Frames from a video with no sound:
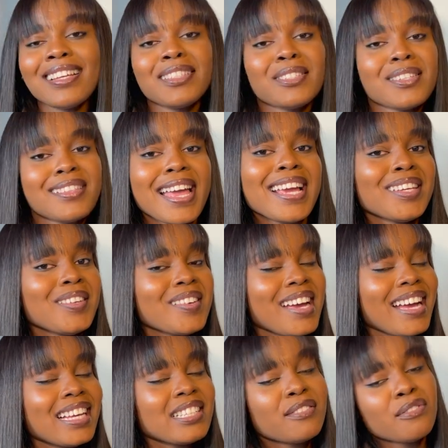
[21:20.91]
so thank you
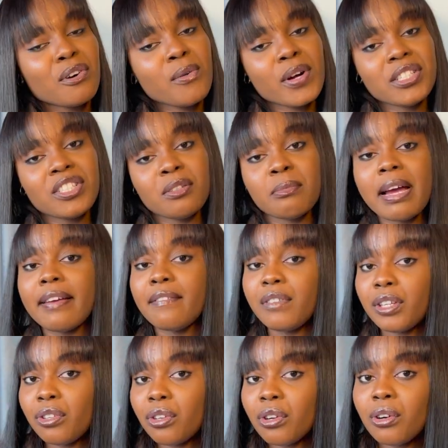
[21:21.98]
guys for watching my
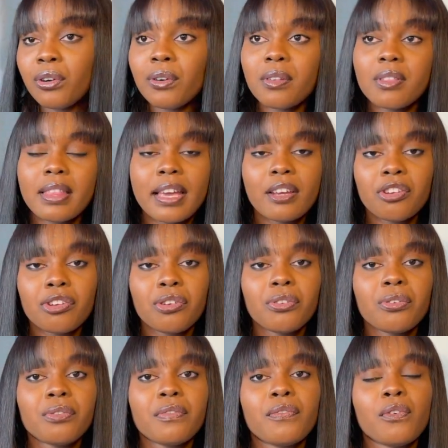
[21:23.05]
video thank
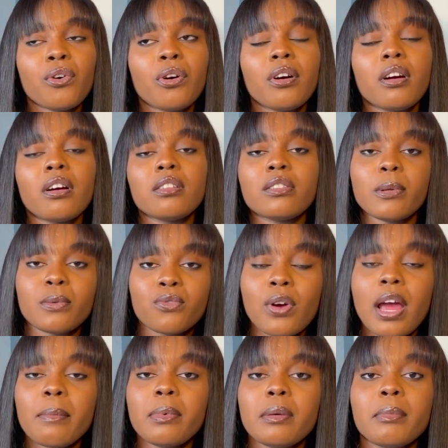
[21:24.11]
you for
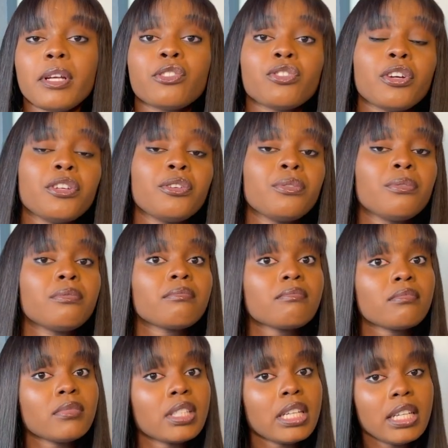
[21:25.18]
subscribing make sure you
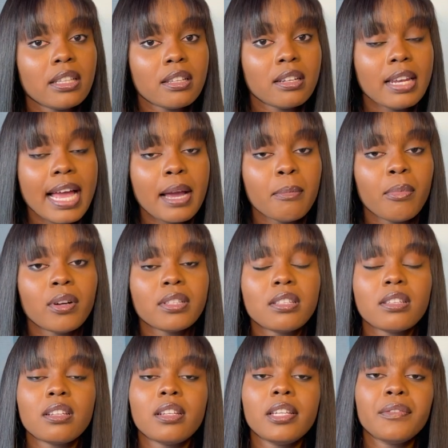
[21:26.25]
hit the like
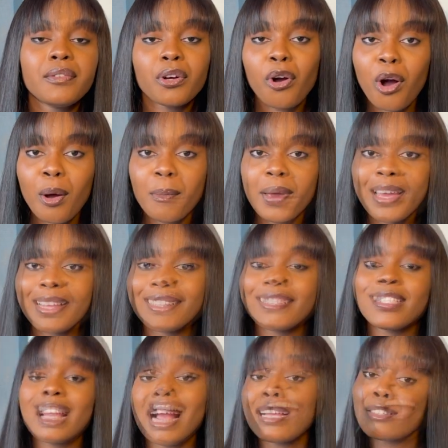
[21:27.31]
button leave your
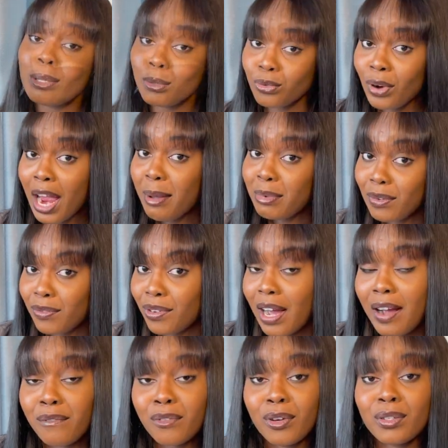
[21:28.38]
comments and subscribe if you
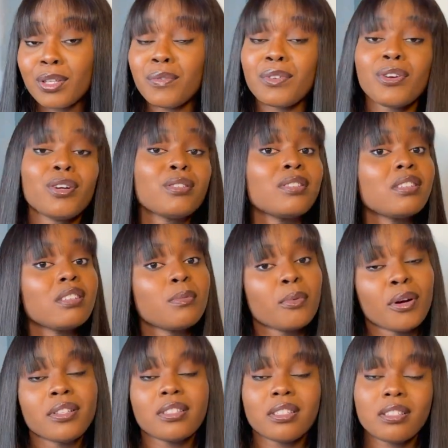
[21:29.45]
have not if you got to this
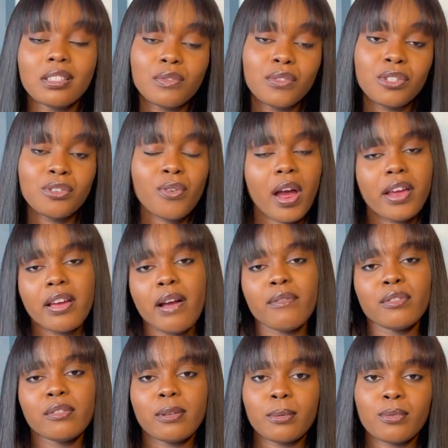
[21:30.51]
point in this video and you
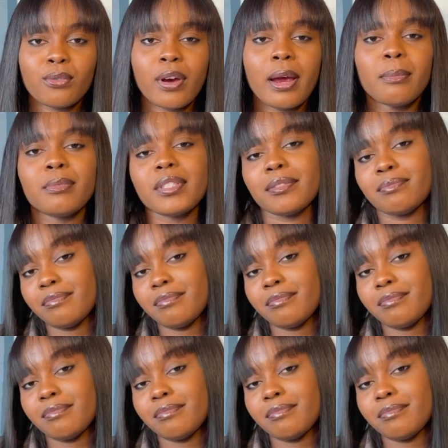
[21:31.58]
haven't subscribed